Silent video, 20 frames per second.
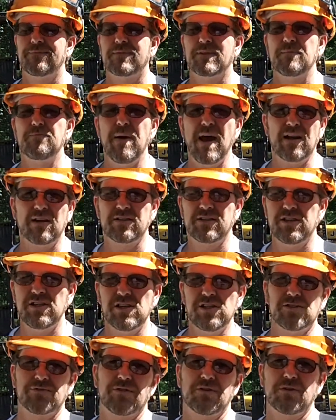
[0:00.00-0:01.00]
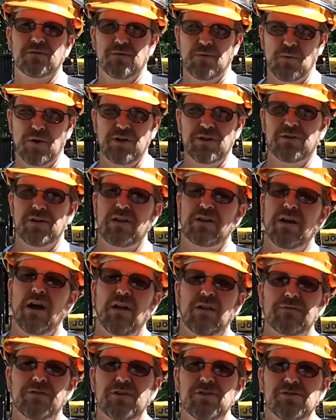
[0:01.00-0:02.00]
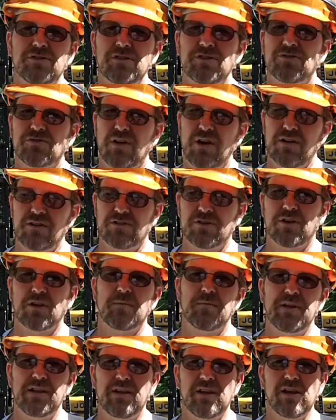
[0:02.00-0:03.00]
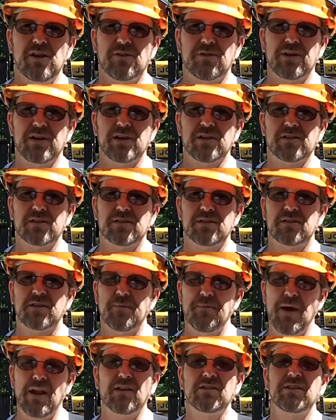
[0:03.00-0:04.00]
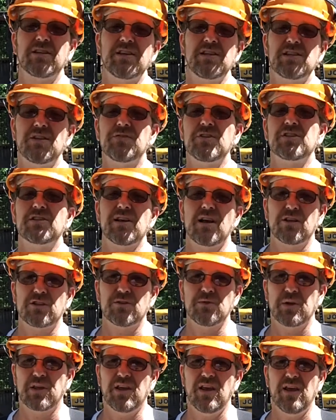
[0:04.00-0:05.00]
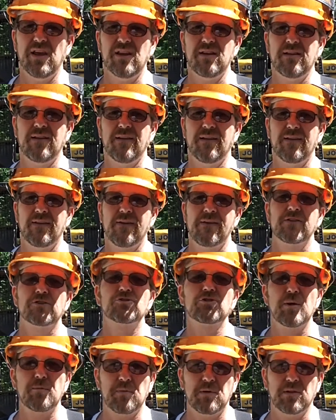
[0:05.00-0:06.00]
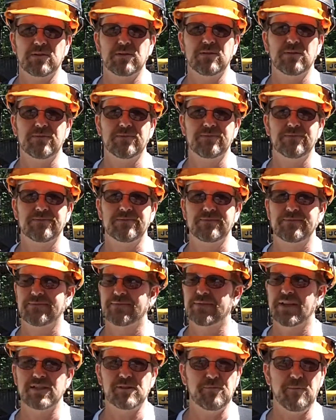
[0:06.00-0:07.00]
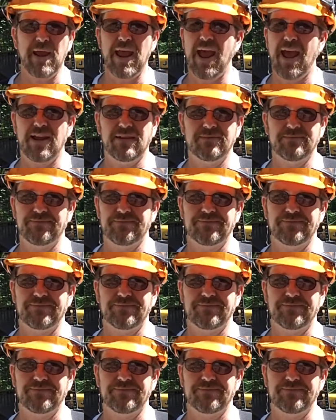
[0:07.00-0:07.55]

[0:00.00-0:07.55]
The penalties for when you're an adult for using drugs are going to be decreased. The penalties if you sell it to a kid, tripled. It's bad.